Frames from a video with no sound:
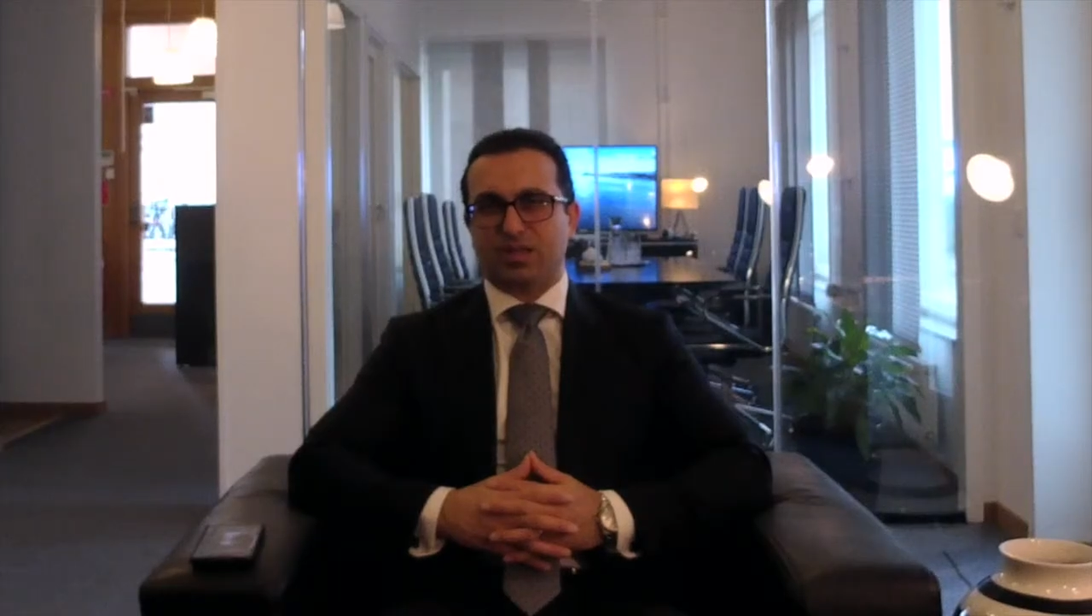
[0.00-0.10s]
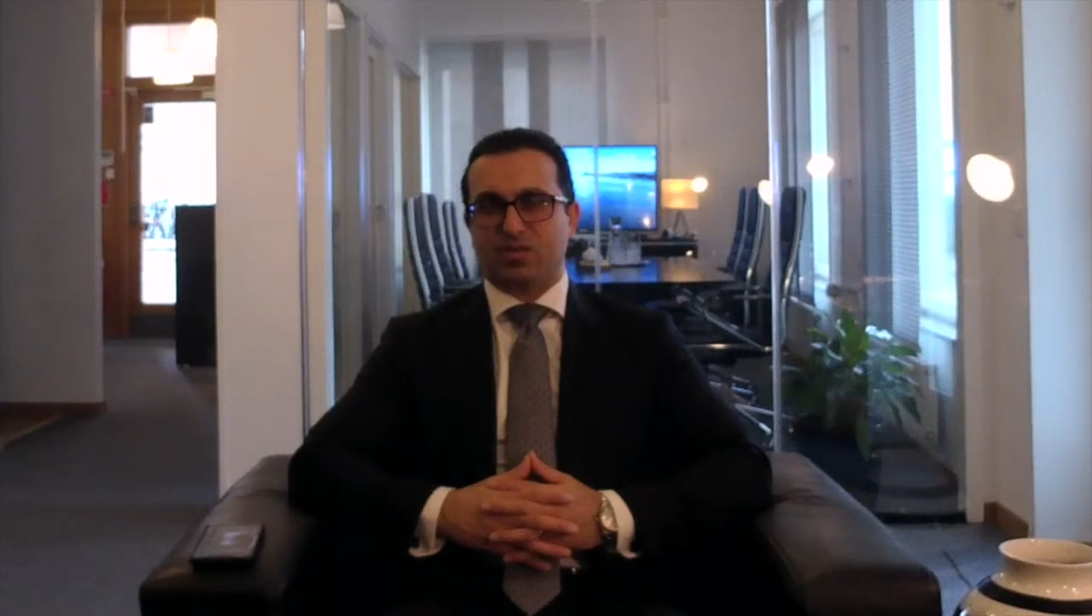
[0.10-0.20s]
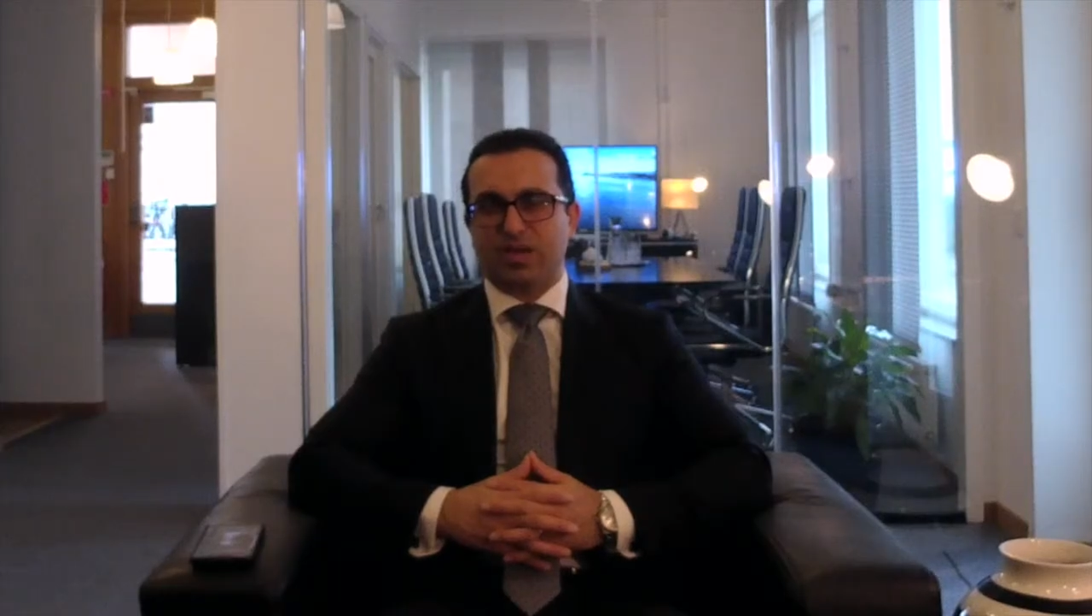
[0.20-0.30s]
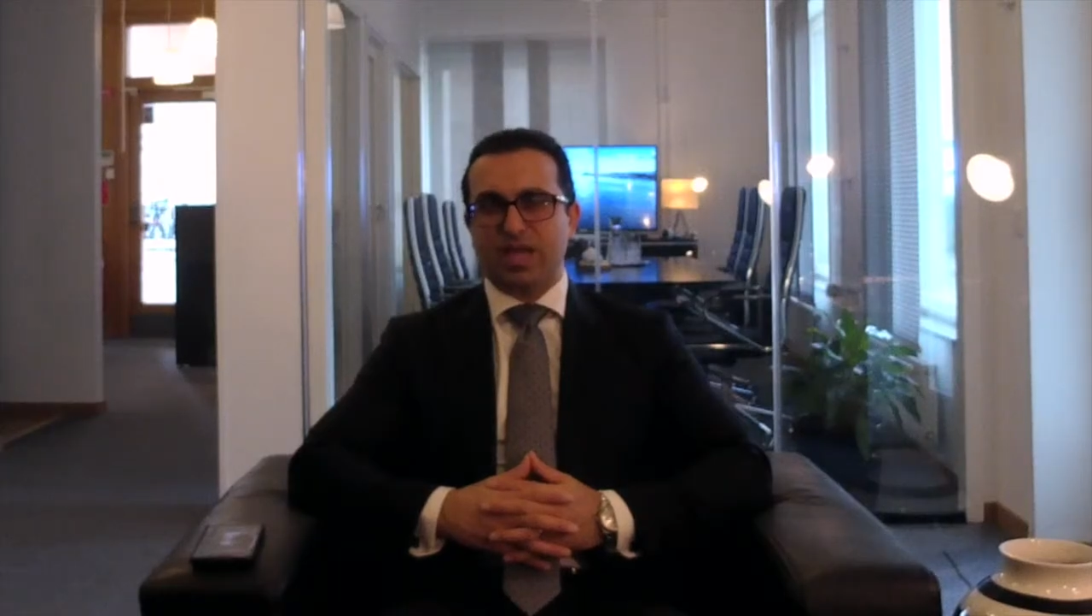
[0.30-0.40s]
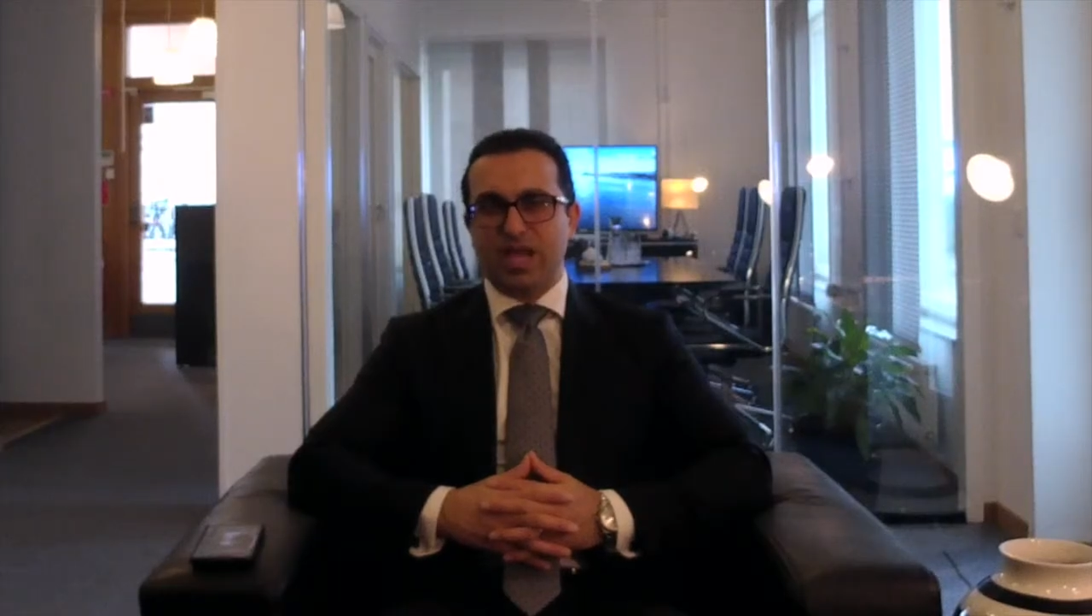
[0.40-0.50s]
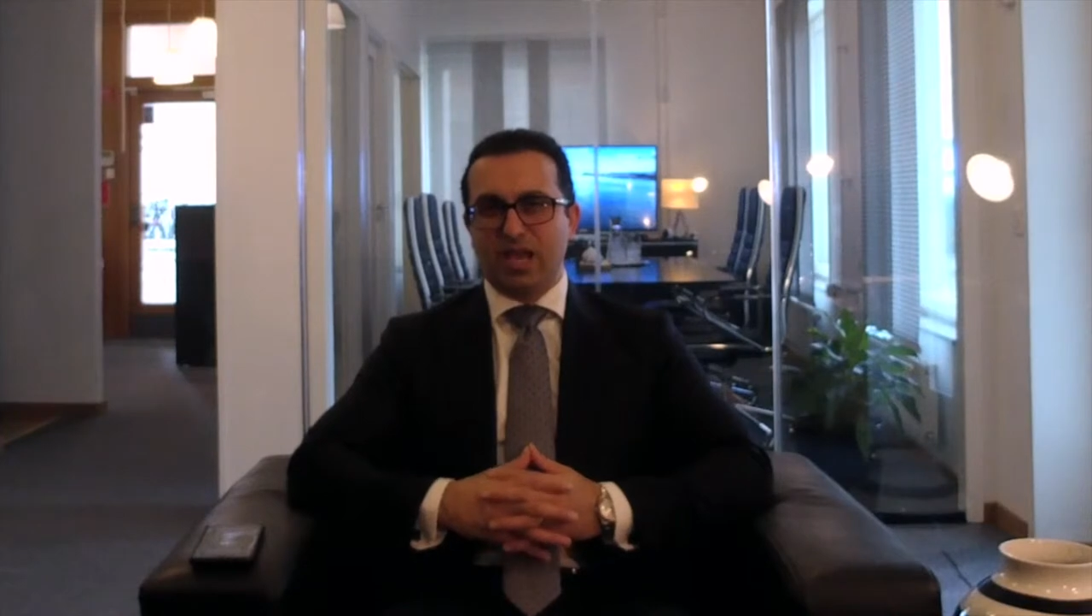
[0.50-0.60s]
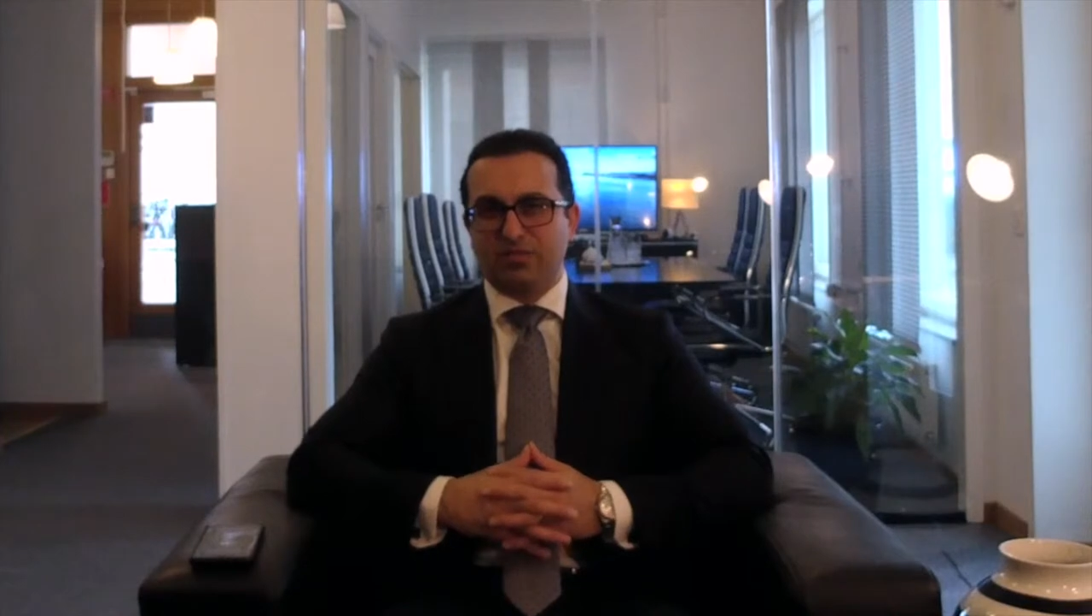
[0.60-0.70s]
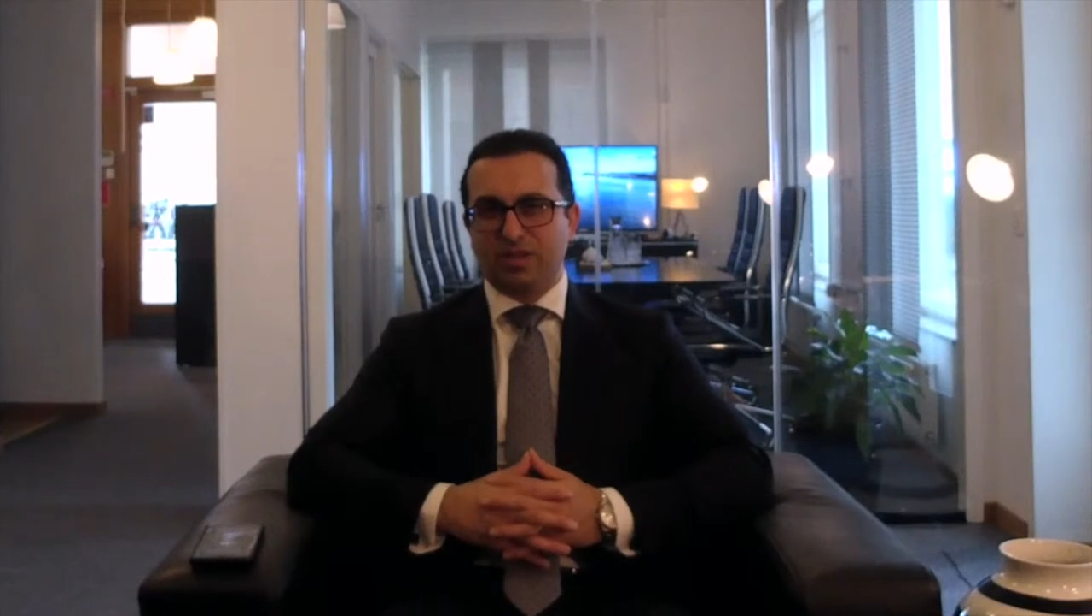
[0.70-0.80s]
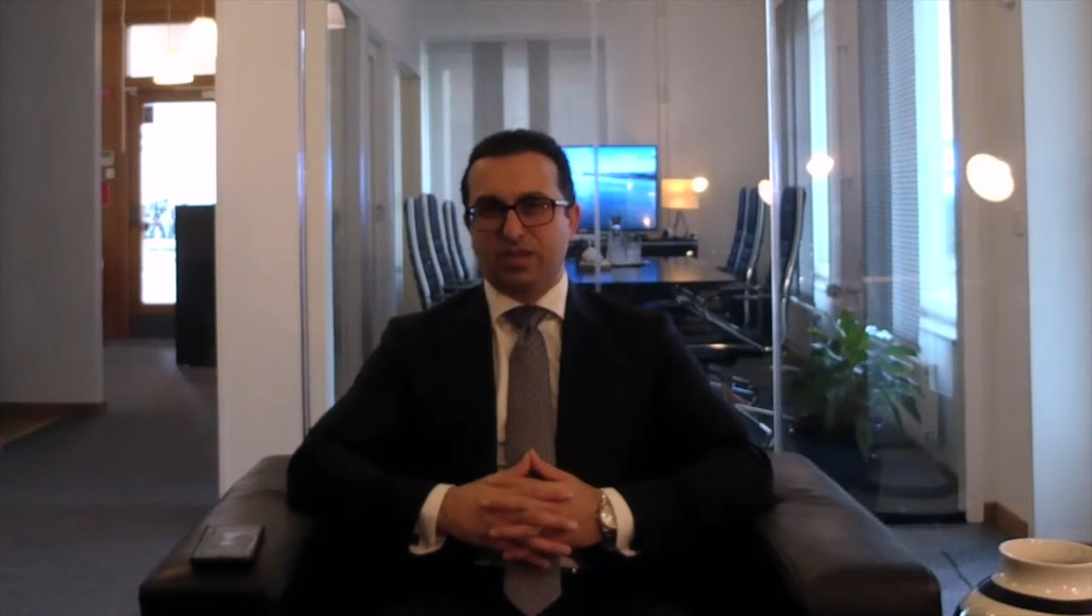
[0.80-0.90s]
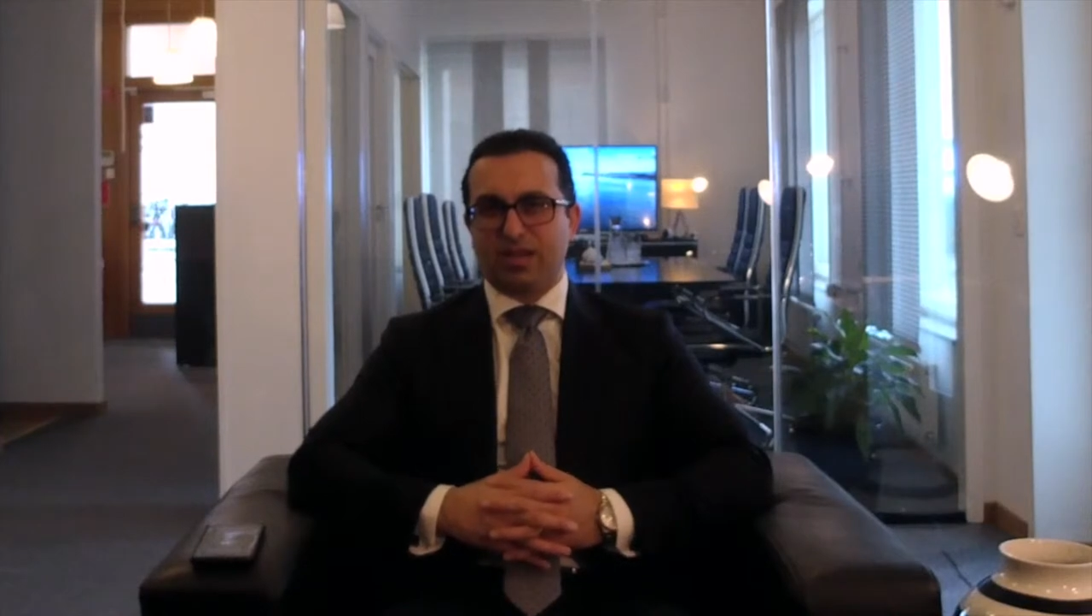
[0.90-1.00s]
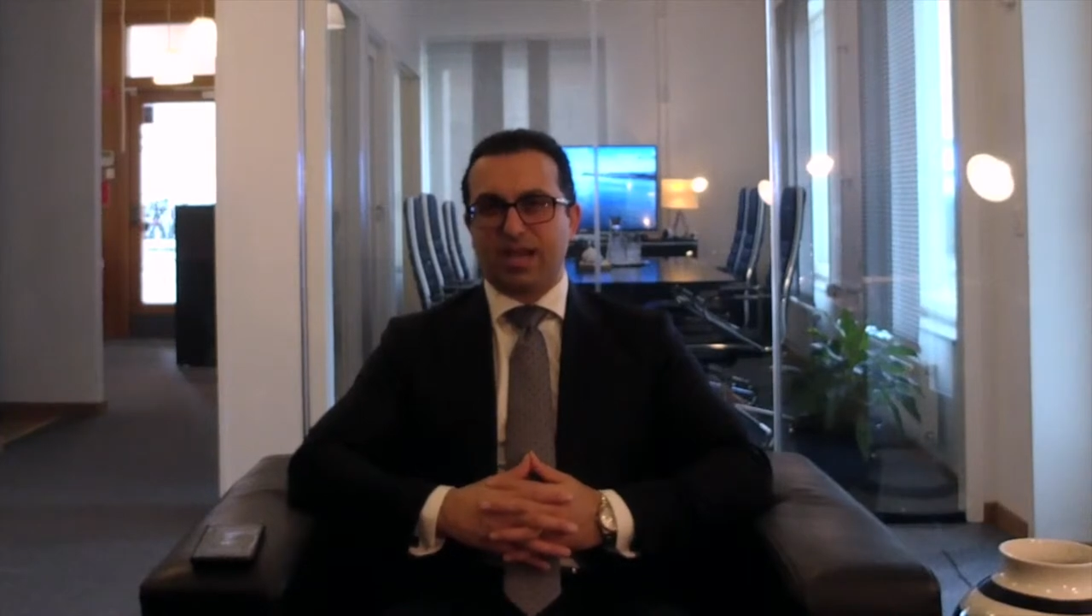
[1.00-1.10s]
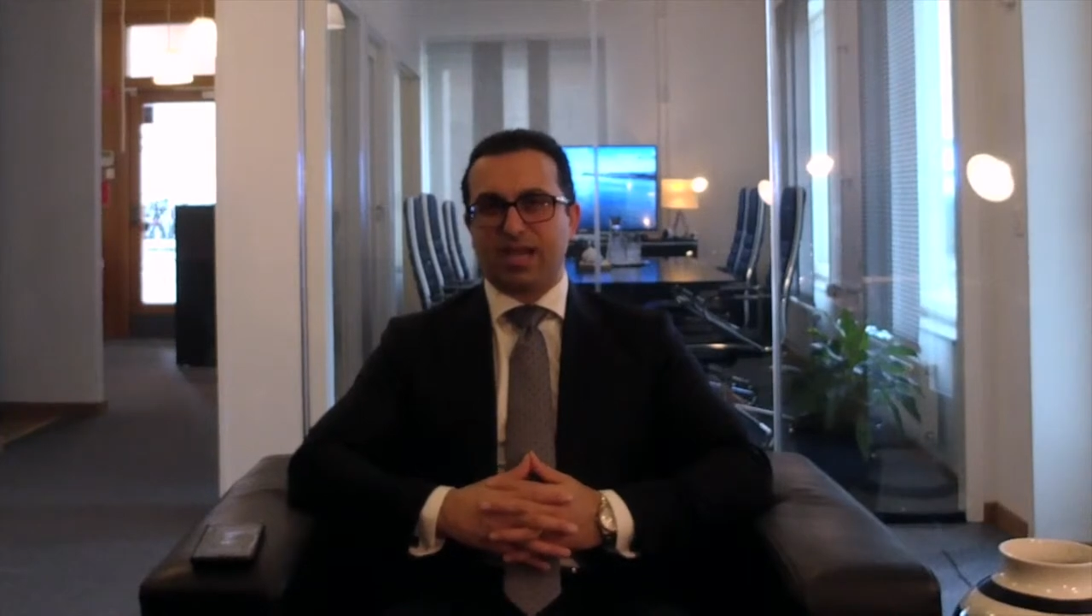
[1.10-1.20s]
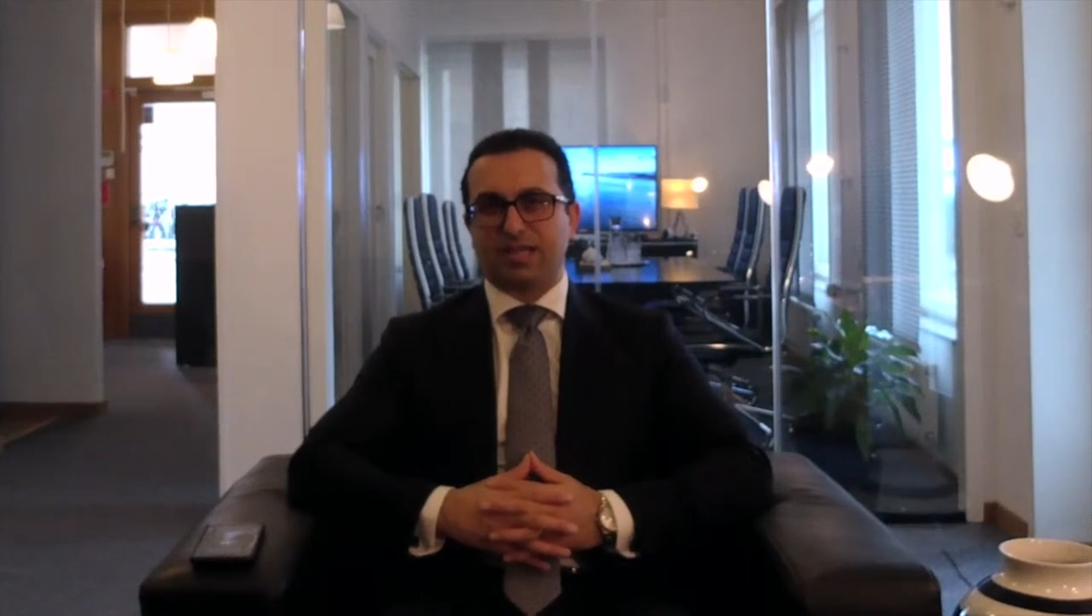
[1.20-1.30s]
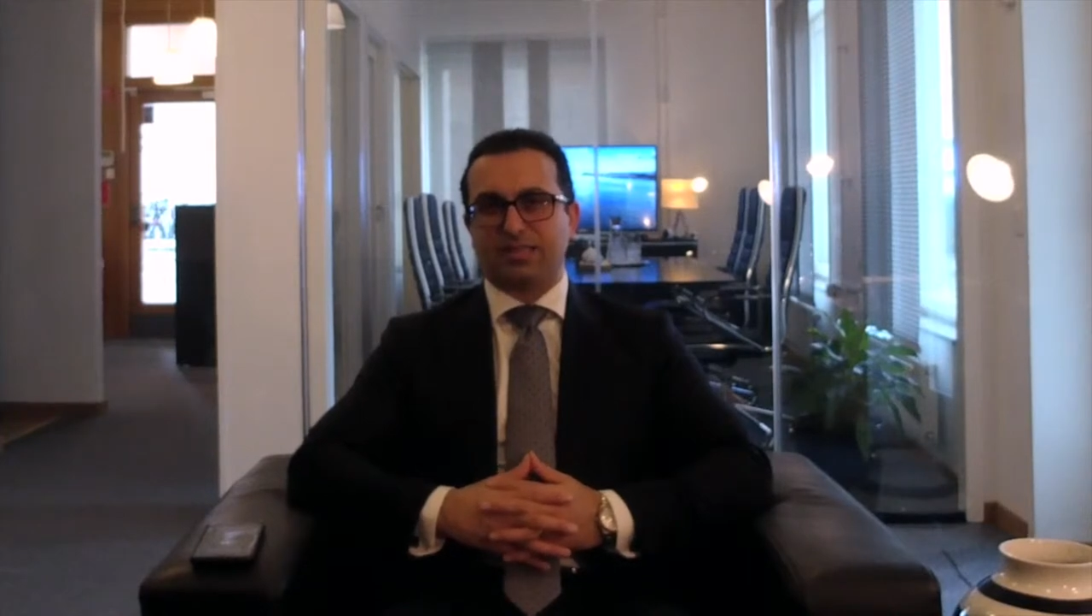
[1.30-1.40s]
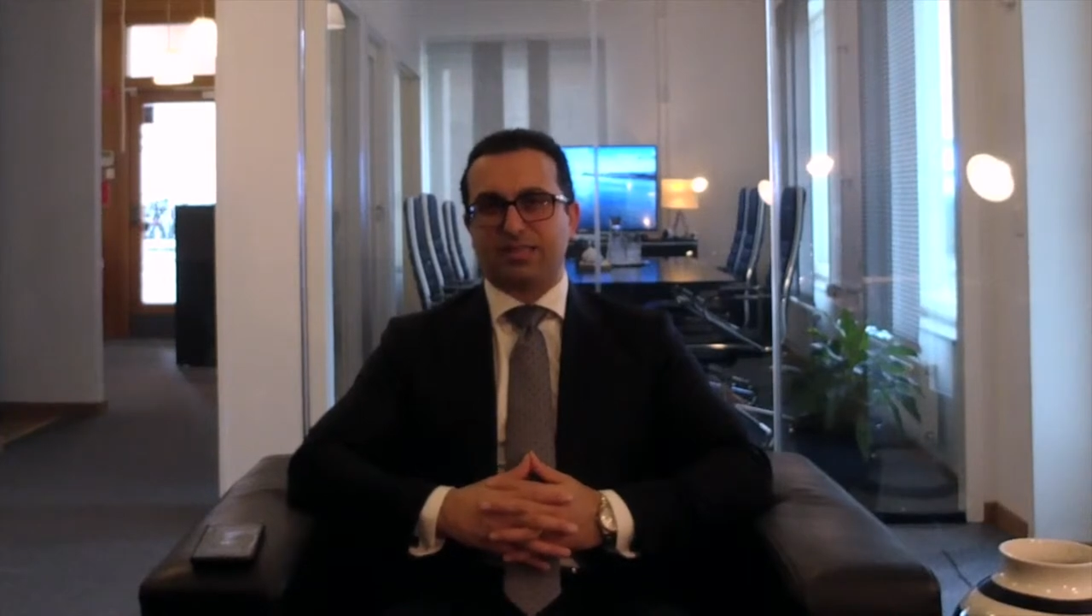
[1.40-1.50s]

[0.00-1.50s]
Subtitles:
when I have a client